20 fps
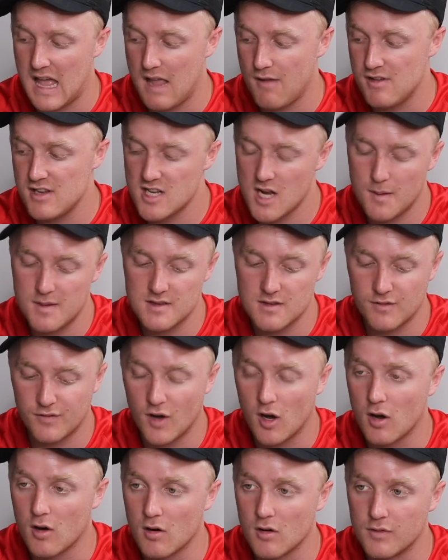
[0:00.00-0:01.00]
every time he's
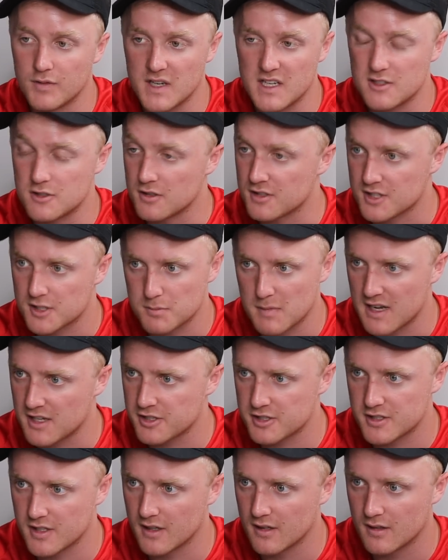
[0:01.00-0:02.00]
involved, he's just
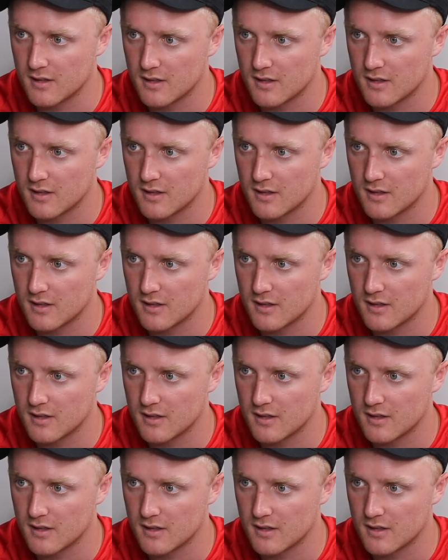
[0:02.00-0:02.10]
smashed it.